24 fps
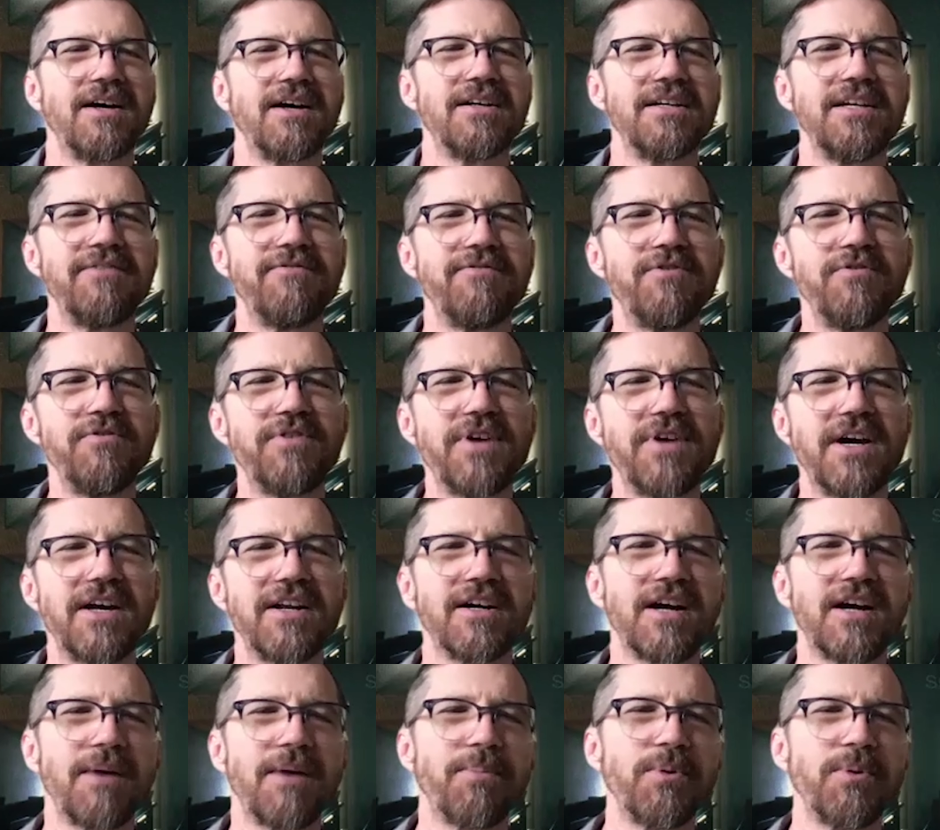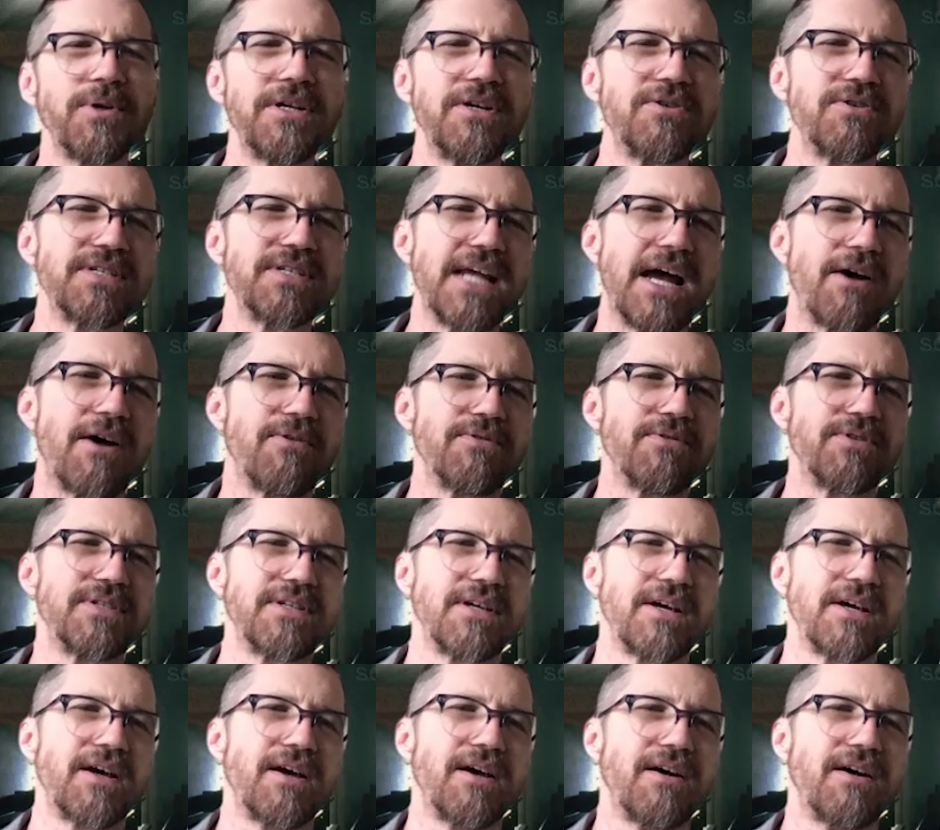if you've got a couple of years out
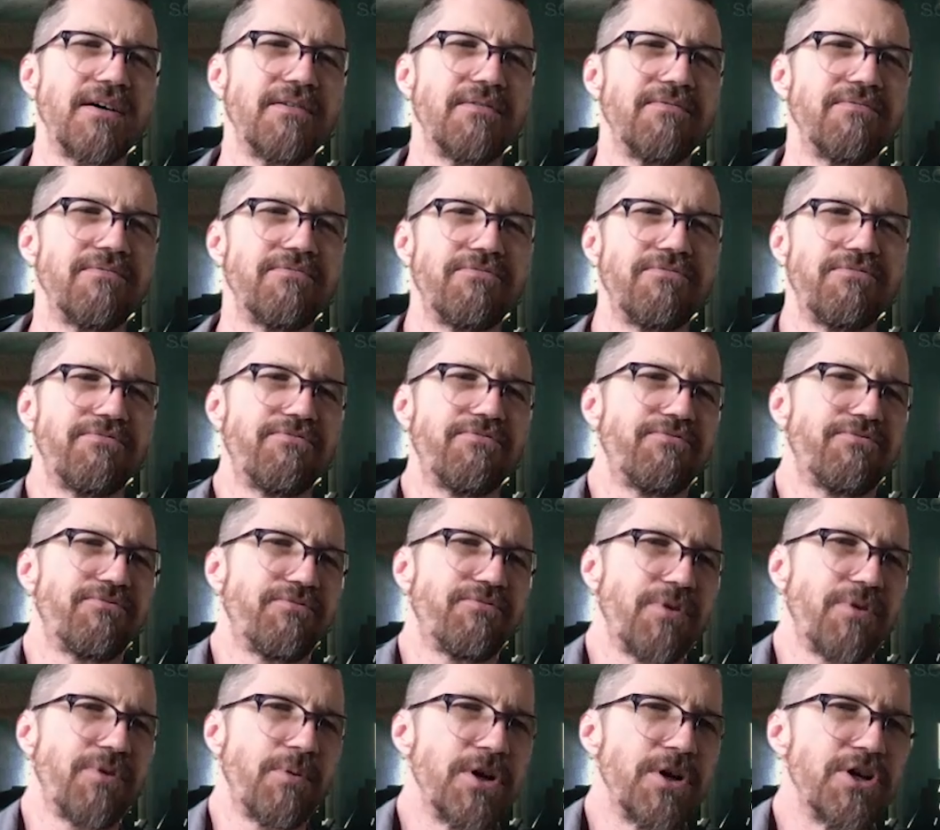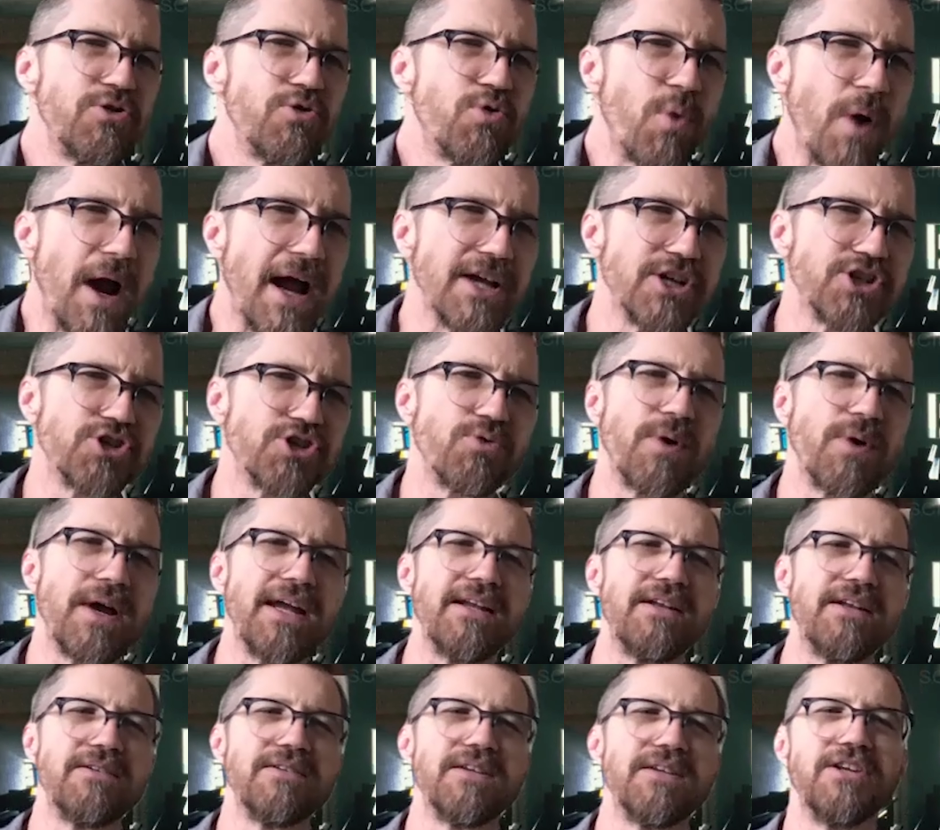from when you
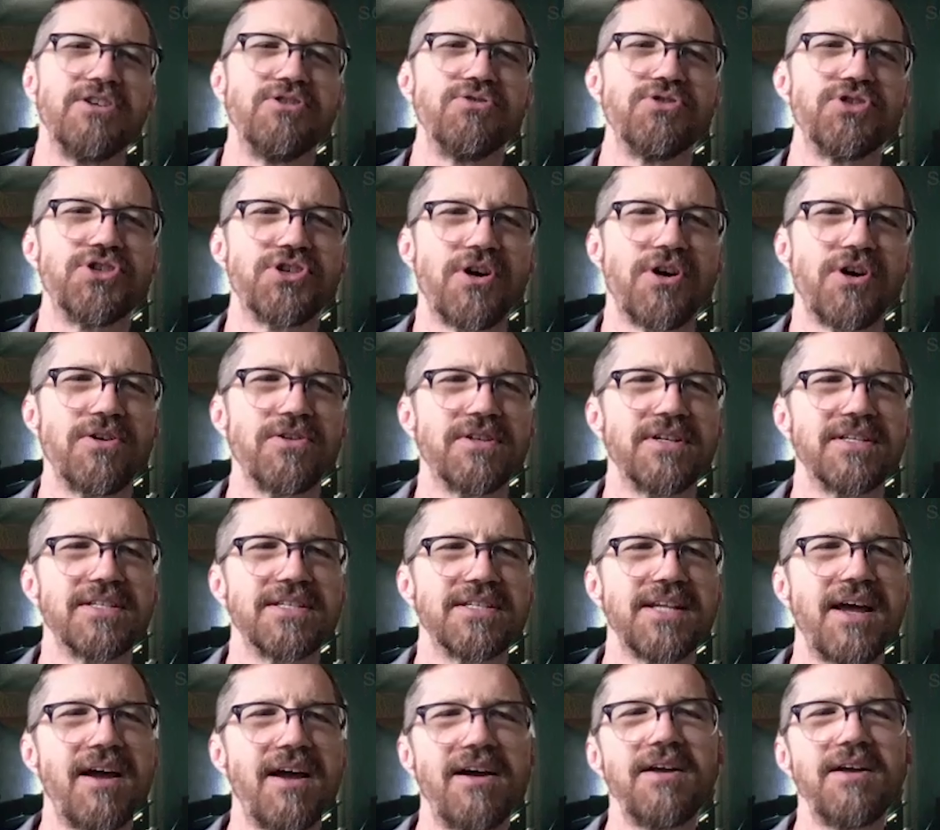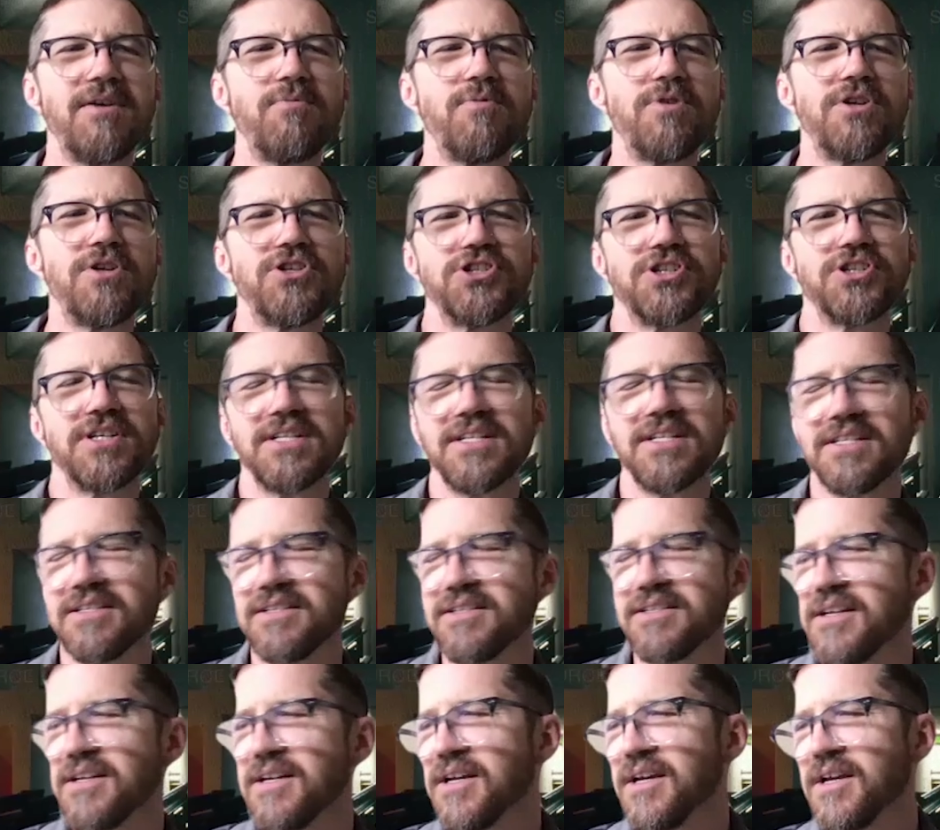graduate and you start this, I would
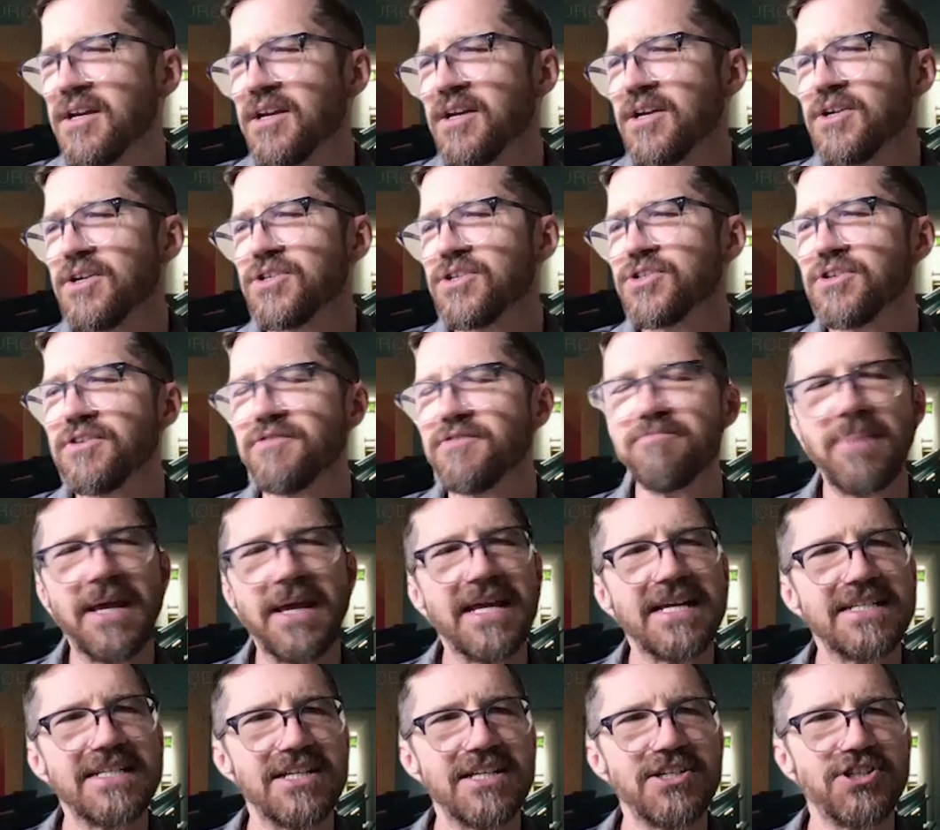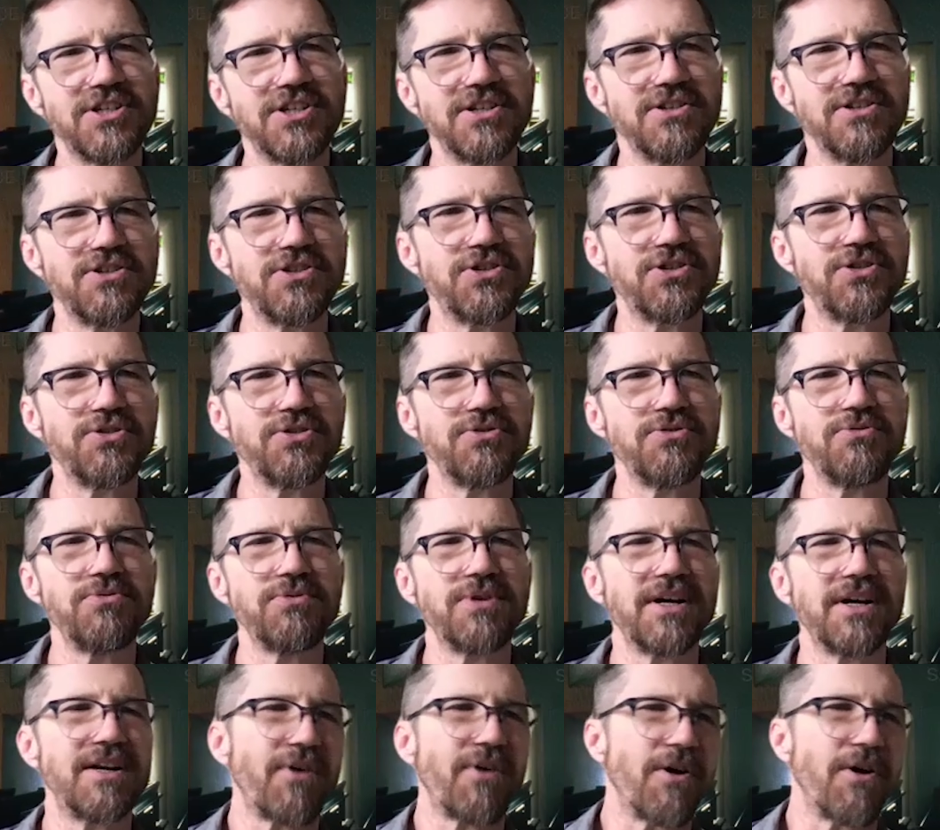just sort of pay attention to
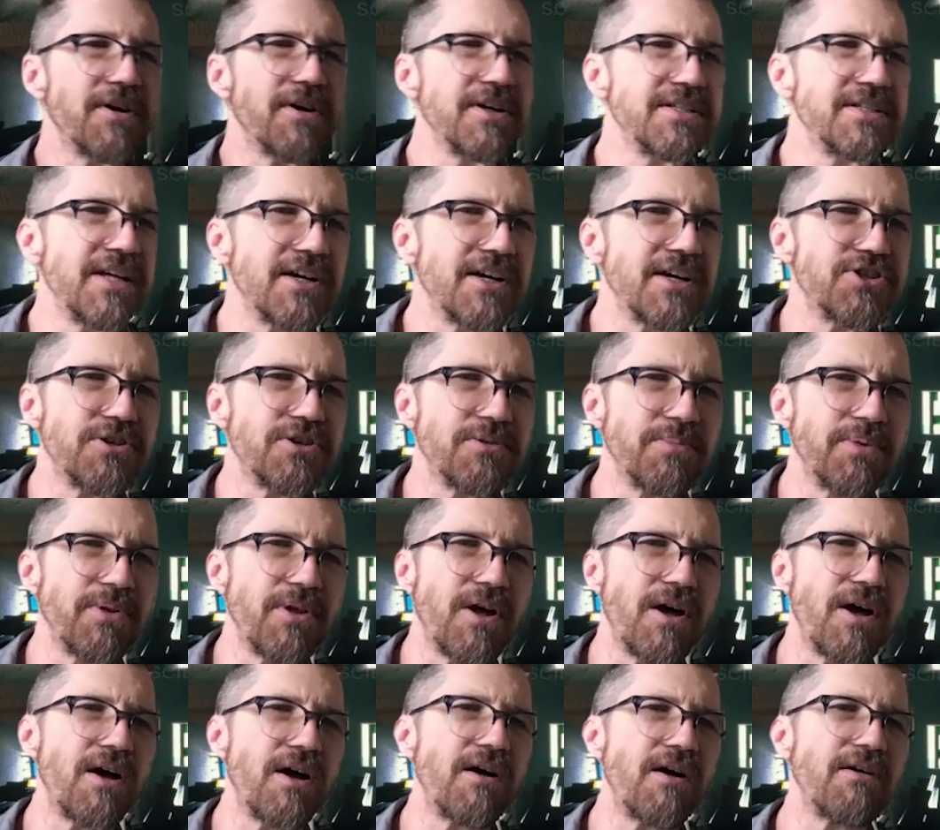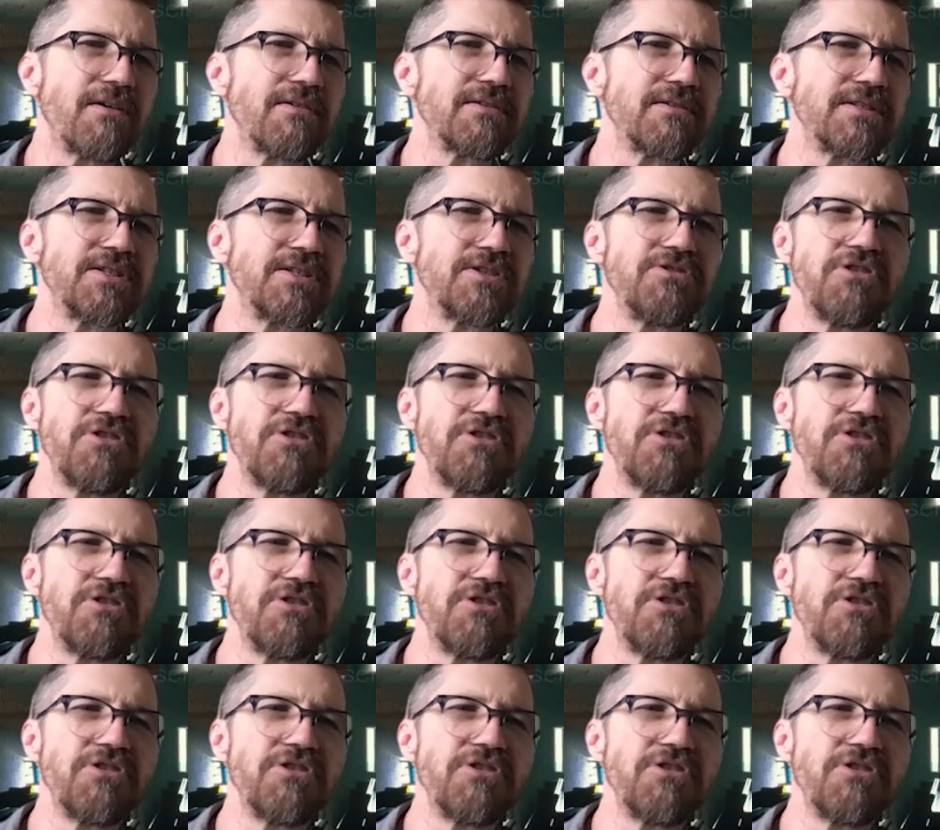kind of architecture blogs,